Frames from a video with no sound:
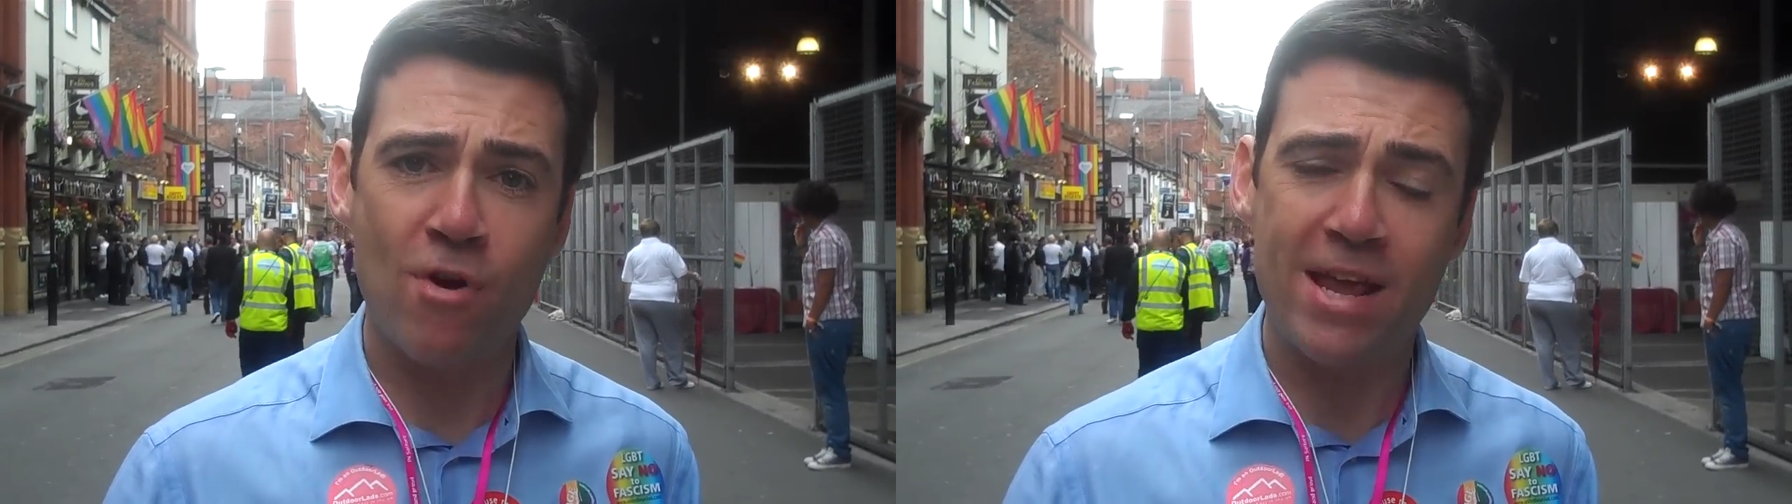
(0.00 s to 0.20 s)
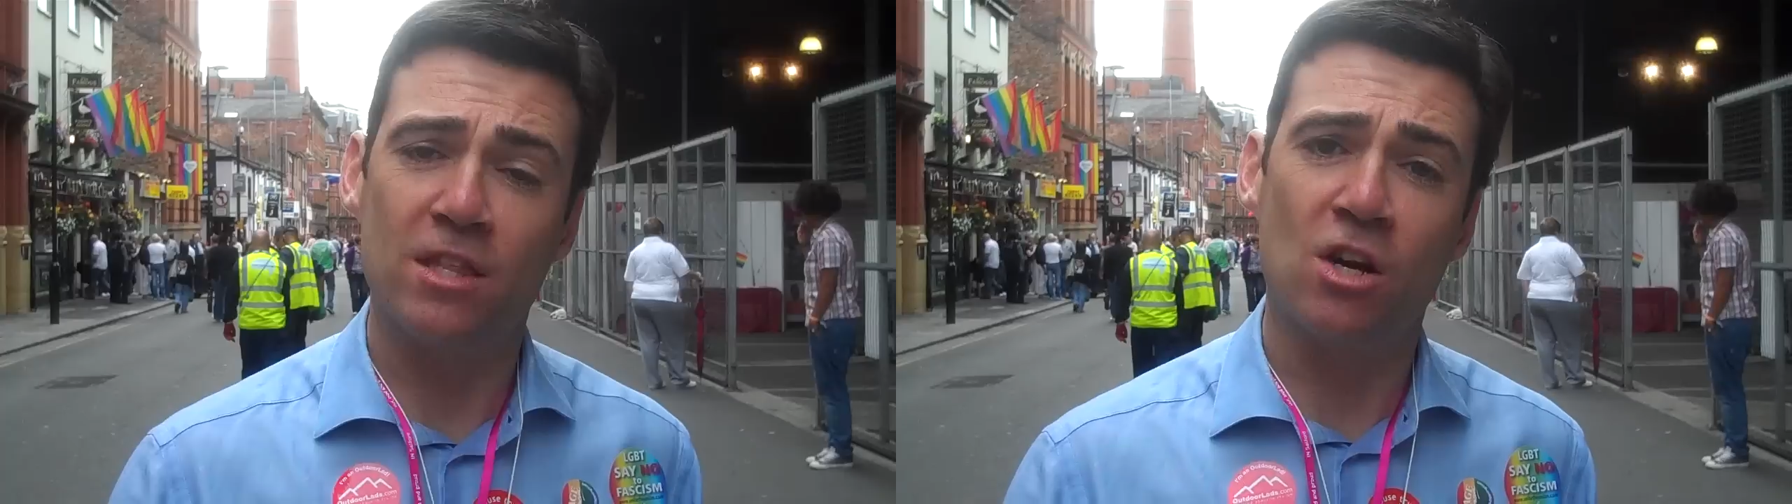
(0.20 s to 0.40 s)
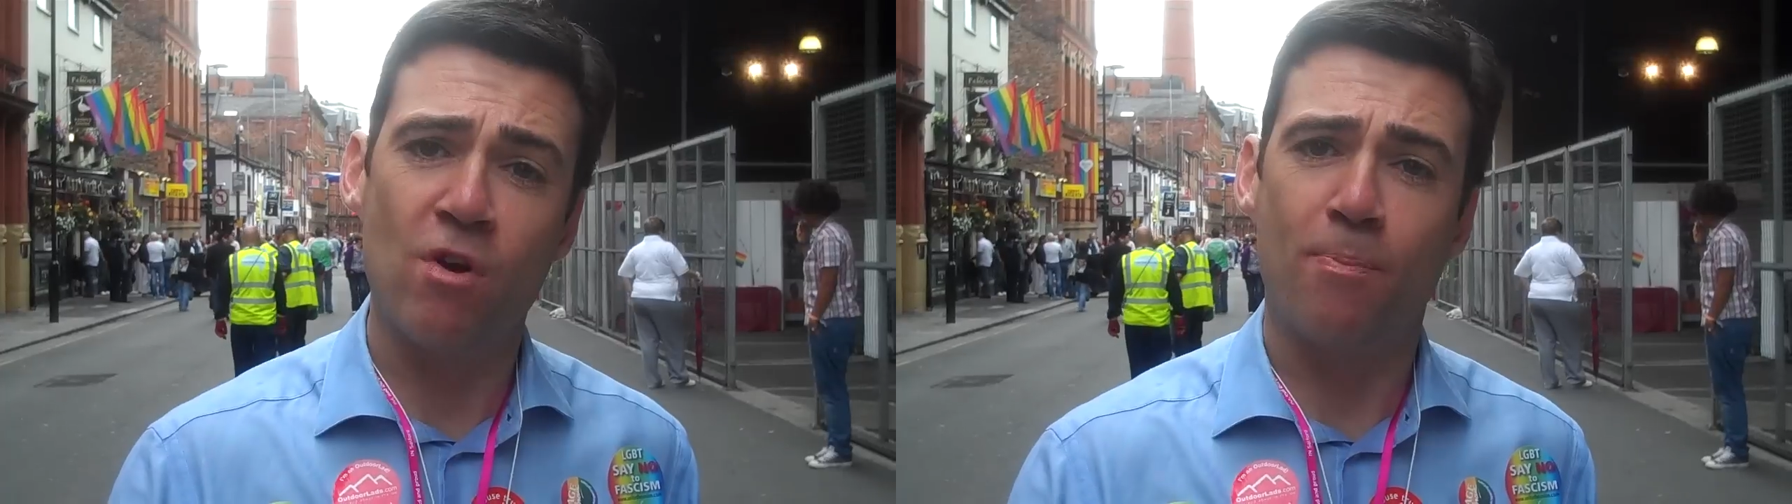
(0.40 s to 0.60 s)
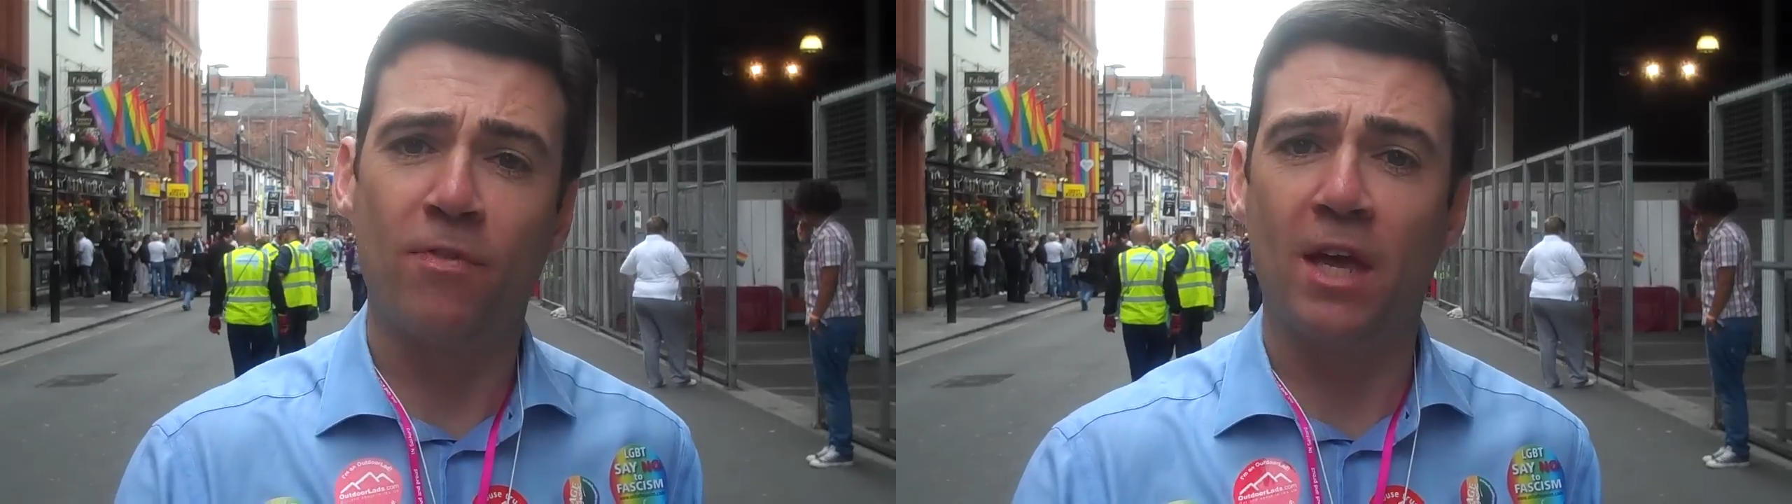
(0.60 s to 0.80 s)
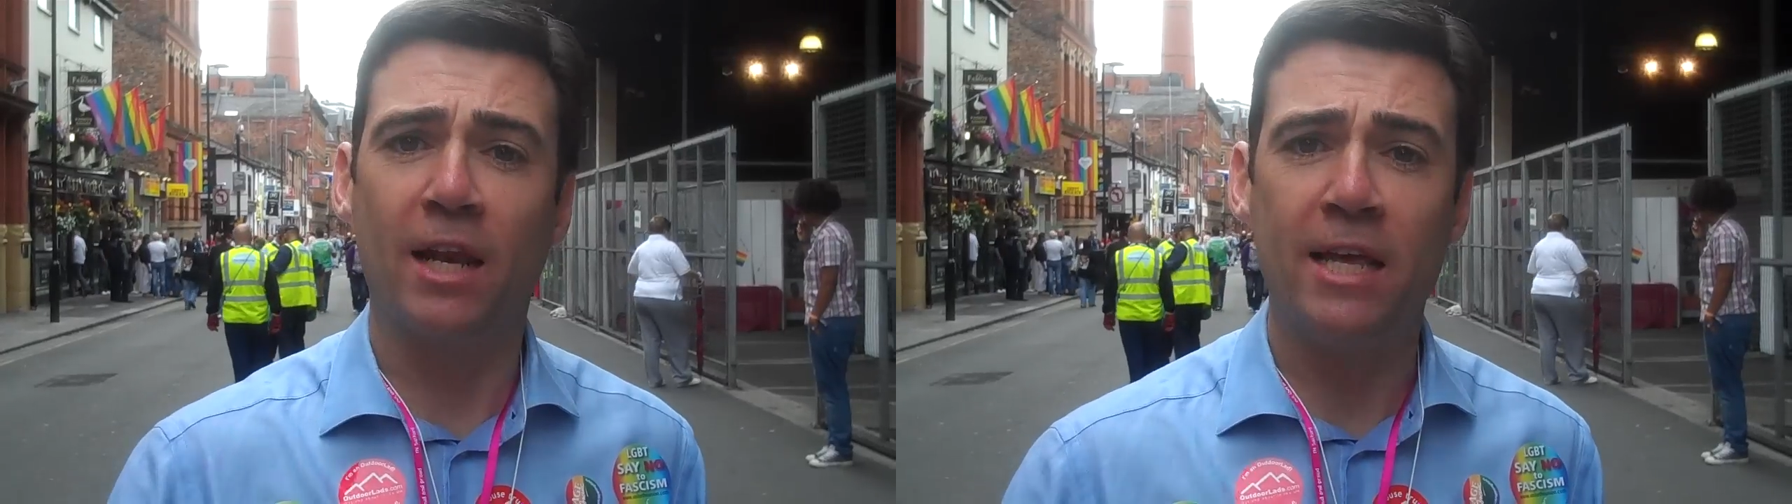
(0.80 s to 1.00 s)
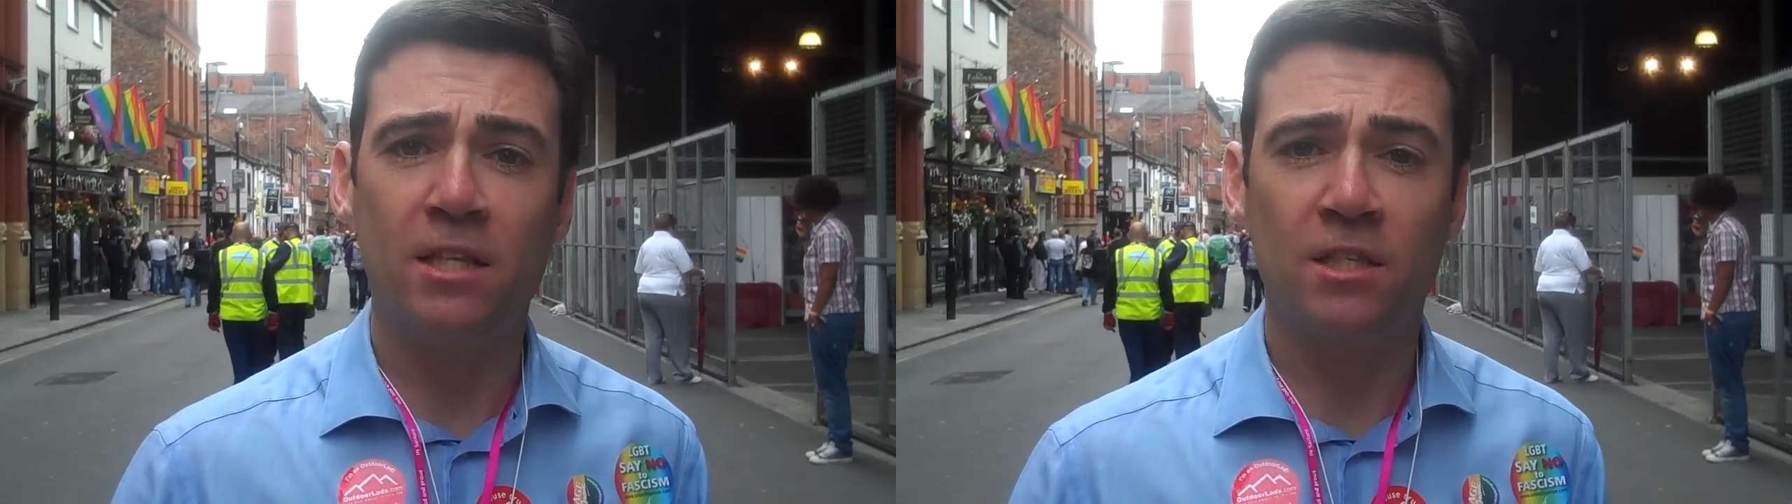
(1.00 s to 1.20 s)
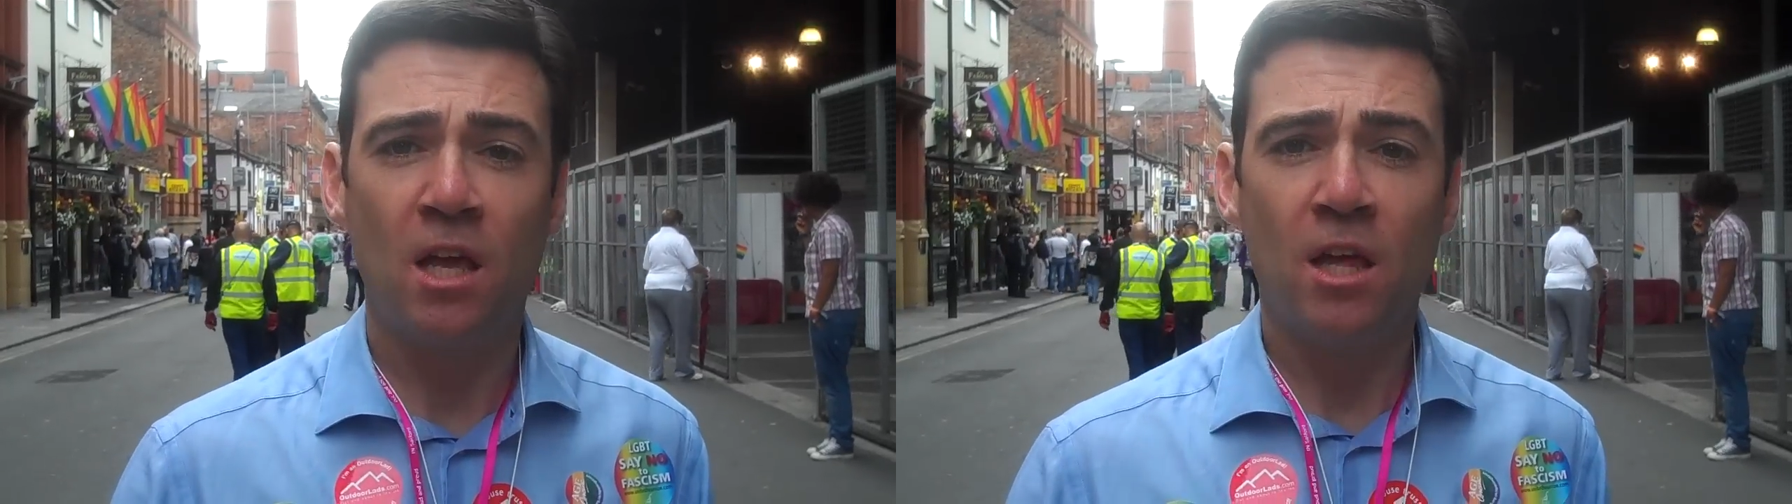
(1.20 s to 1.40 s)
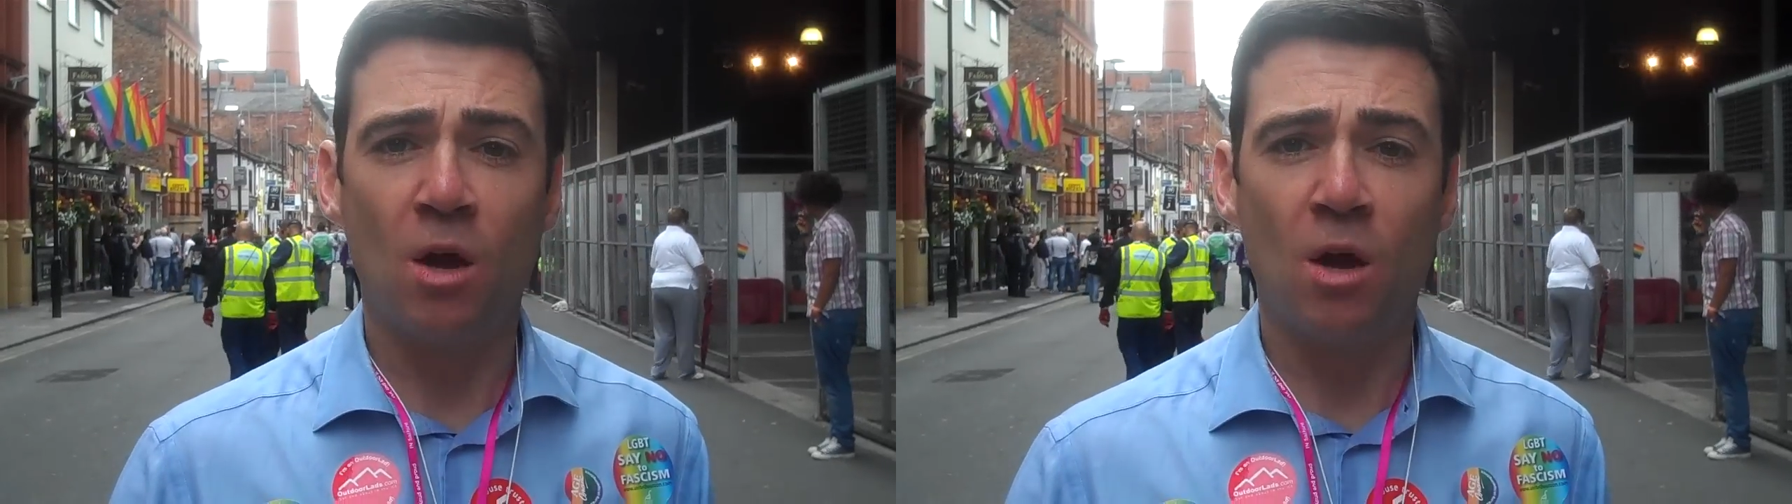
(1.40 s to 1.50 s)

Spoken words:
break the grip of the elites